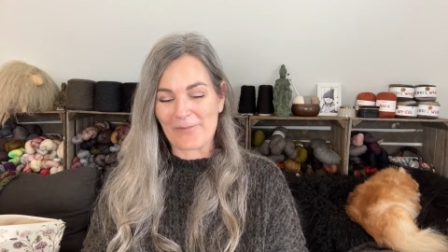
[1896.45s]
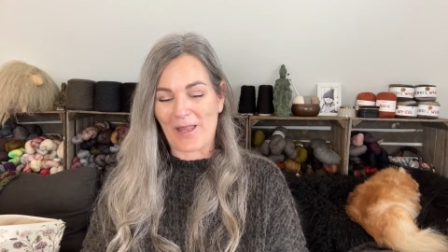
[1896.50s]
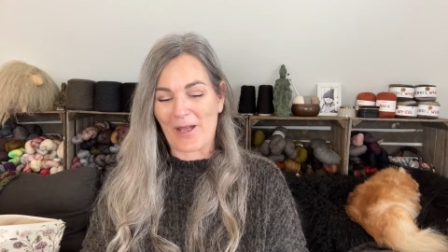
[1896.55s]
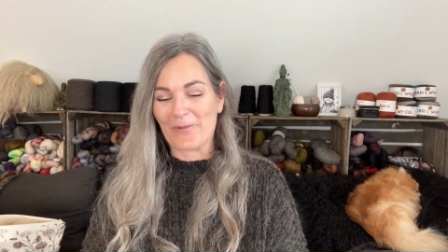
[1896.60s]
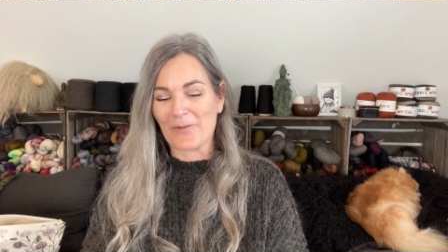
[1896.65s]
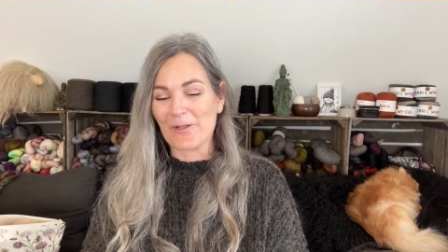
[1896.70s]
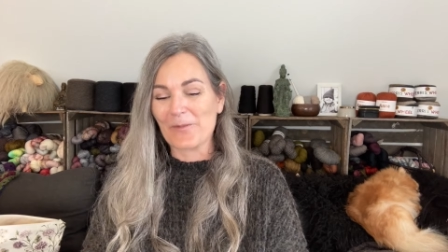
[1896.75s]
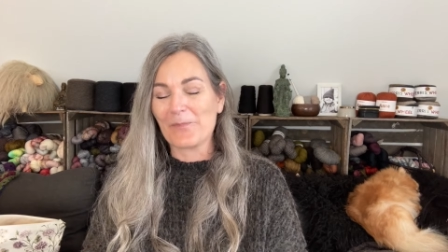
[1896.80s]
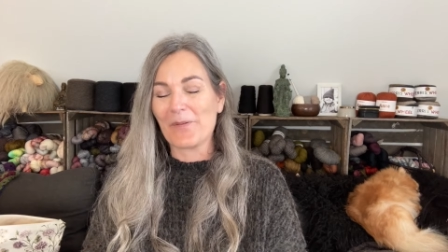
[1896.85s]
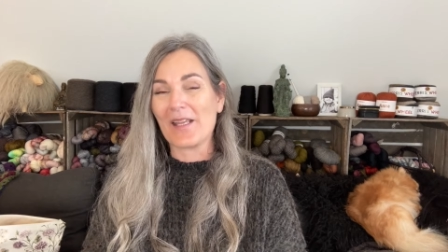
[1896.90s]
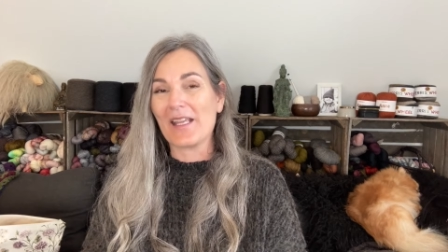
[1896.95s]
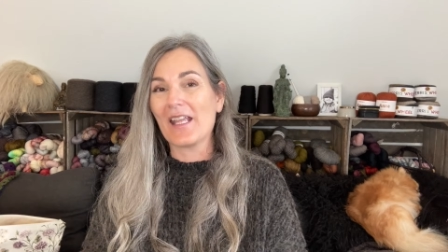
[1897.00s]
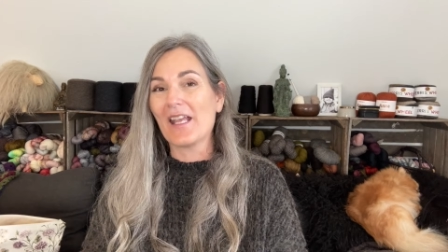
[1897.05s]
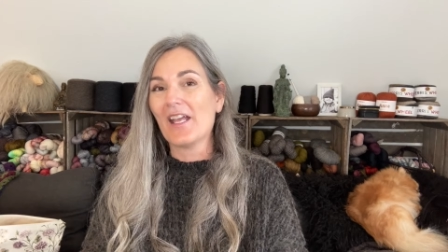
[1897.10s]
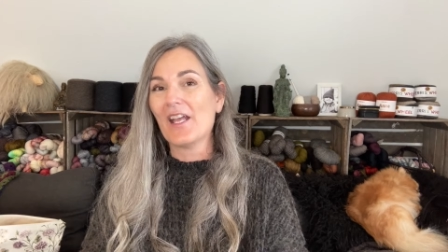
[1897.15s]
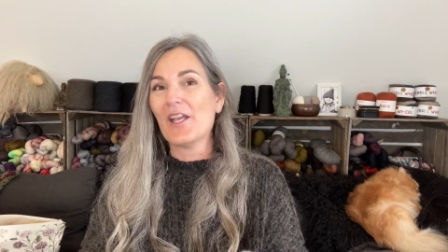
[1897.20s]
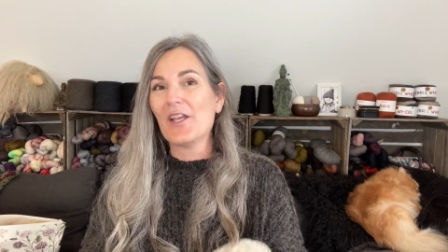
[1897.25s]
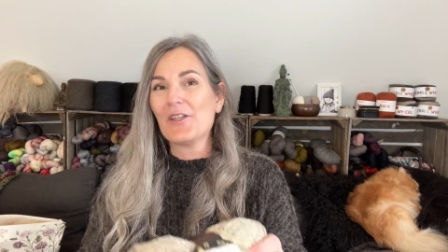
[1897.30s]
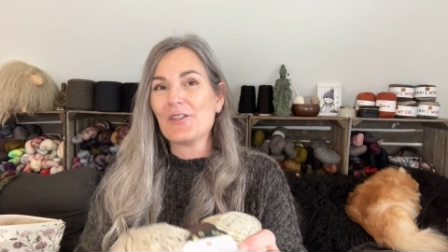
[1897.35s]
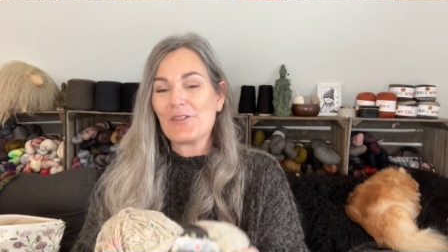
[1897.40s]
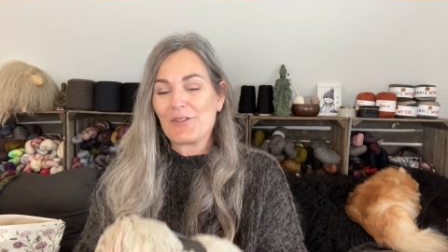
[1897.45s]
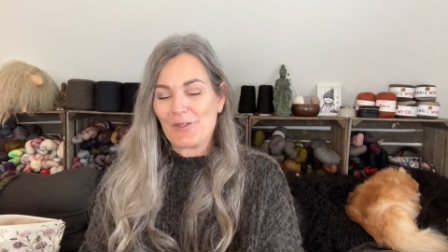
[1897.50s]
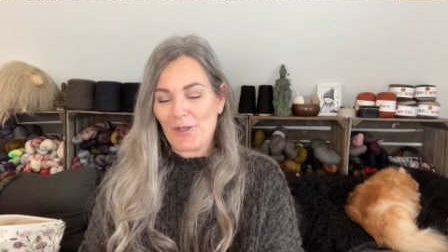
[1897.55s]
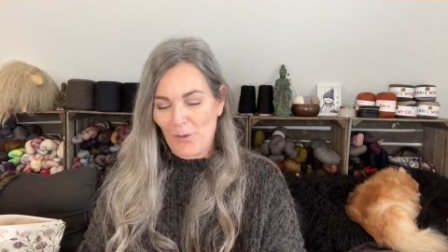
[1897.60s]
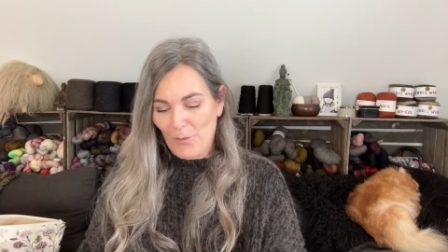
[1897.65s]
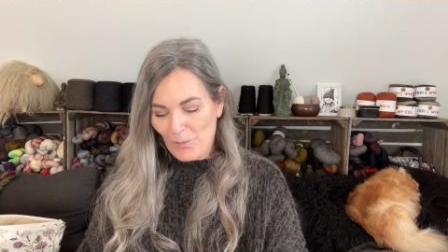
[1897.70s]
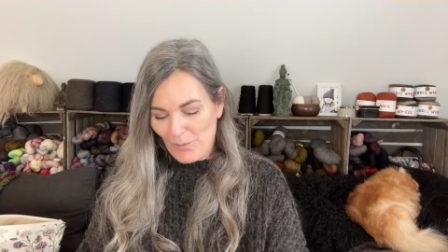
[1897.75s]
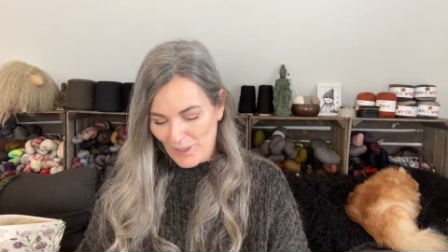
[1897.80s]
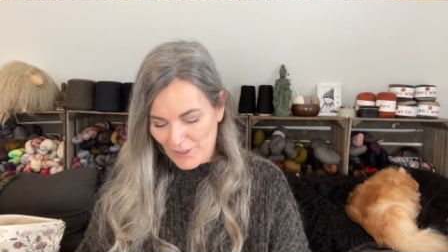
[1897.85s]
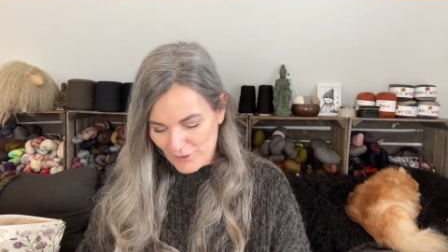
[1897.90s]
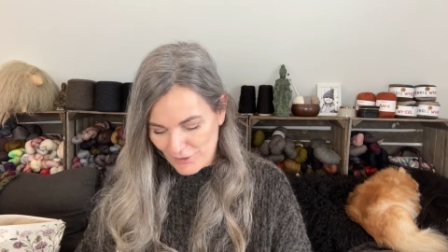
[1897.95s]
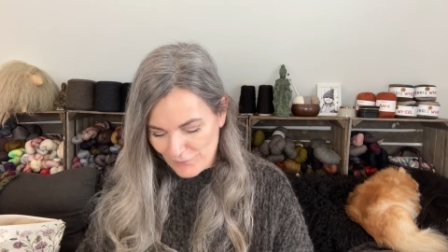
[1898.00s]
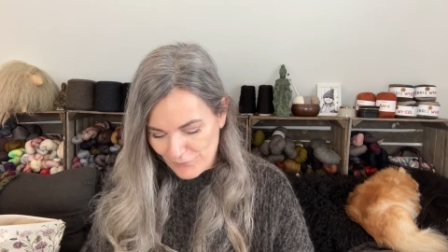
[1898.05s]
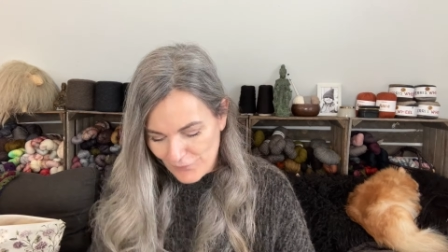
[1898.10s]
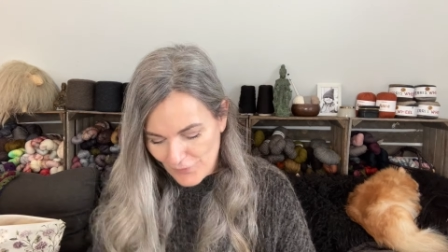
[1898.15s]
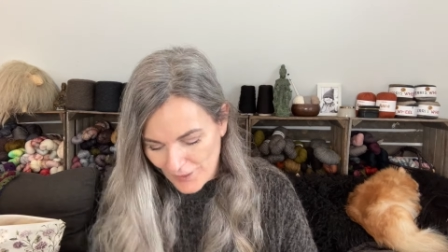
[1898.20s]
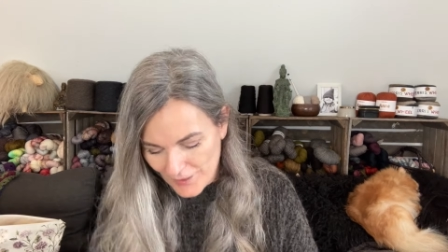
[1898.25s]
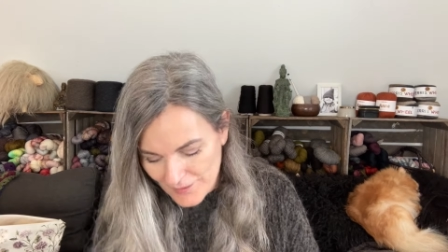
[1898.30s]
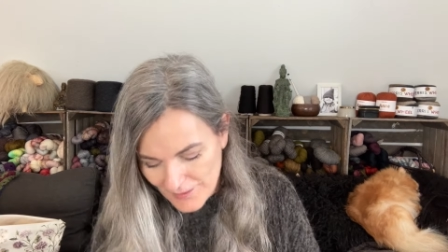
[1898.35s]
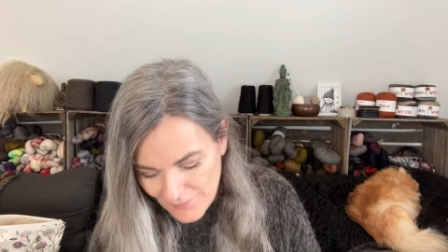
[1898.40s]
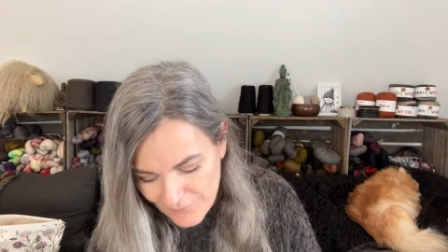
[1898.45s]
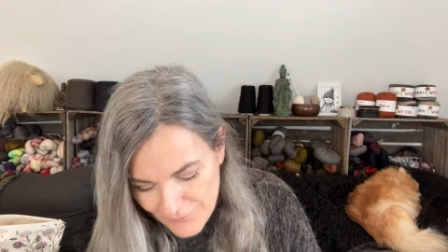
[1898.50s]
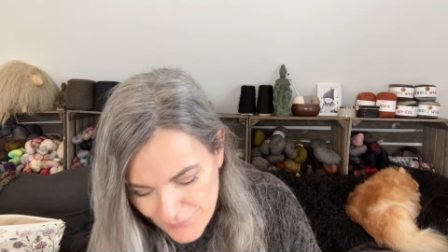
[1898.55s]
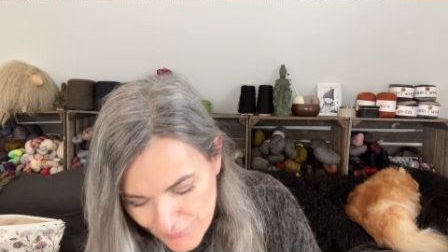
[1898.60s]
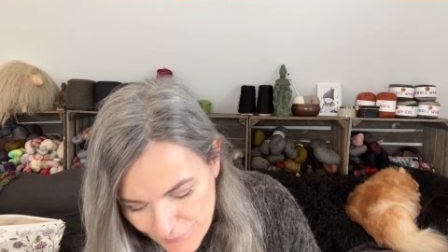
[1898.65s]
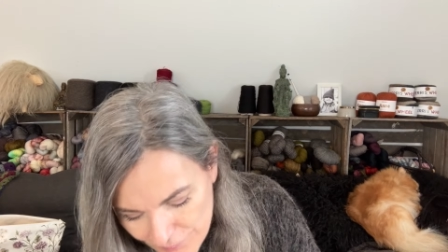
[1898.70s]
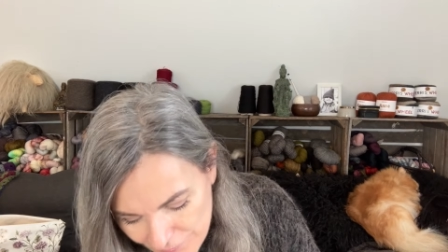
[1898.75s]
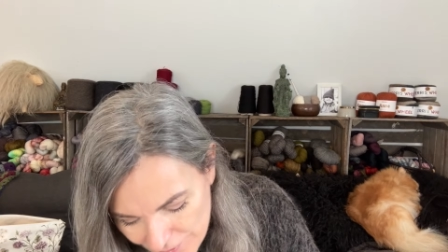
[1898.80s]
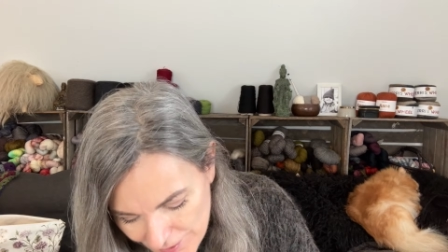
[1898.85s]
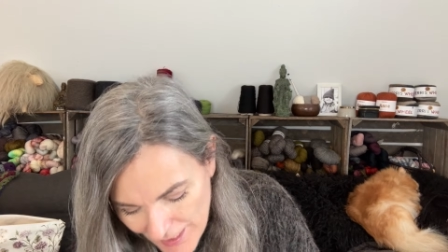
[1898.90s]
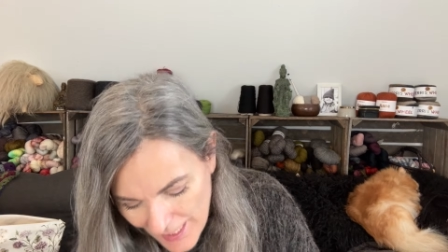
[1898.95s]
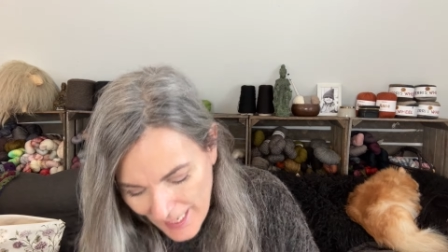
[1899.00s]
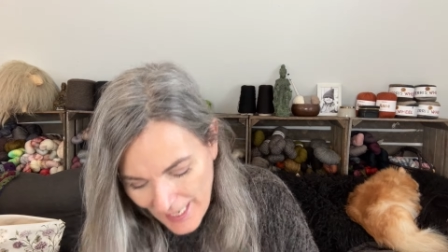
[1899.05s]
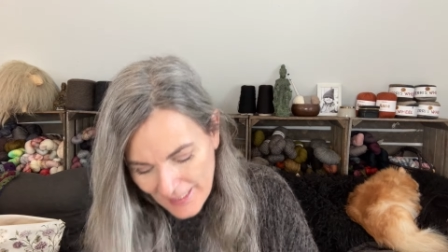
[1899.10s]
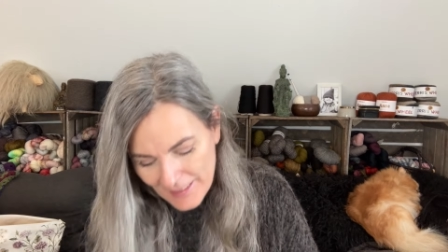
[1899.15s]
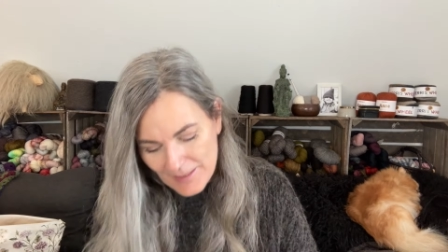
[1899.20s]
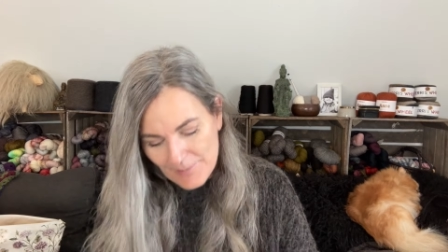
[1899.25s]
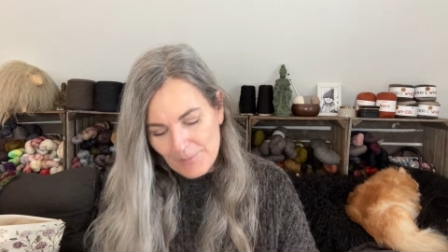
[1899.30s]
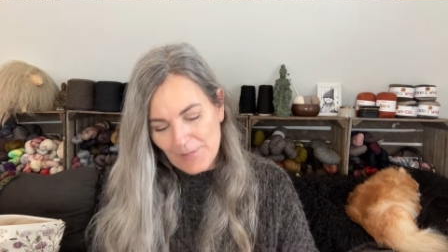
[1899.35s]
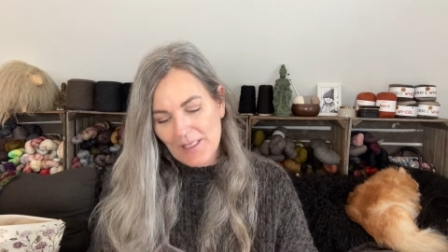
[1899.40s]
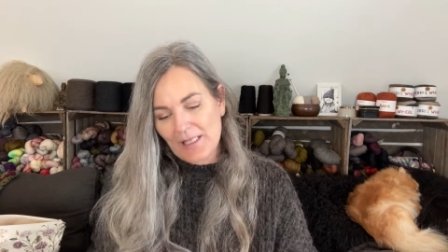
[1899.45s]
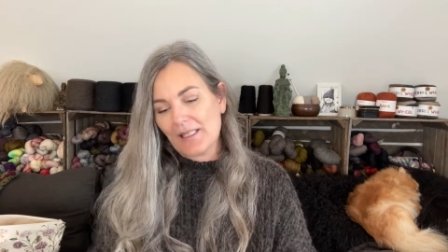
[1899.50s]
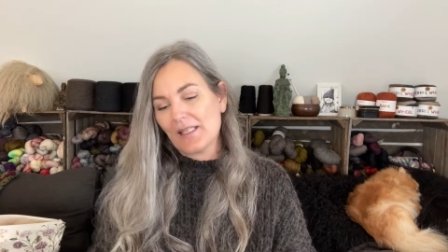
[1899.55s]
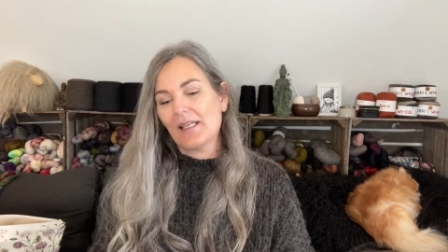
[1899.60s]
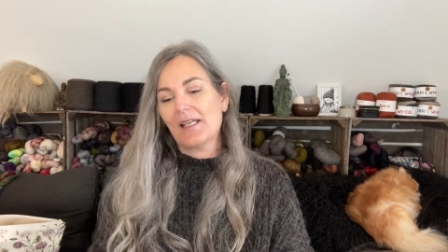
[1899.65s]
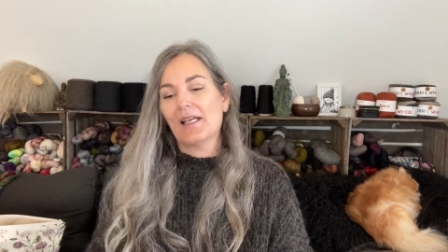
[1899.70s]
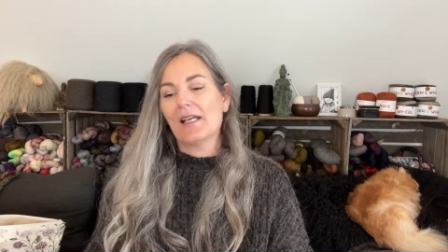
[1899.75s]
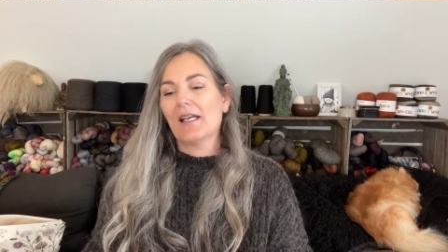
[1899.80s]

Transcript: That would be so much fun. If you tag me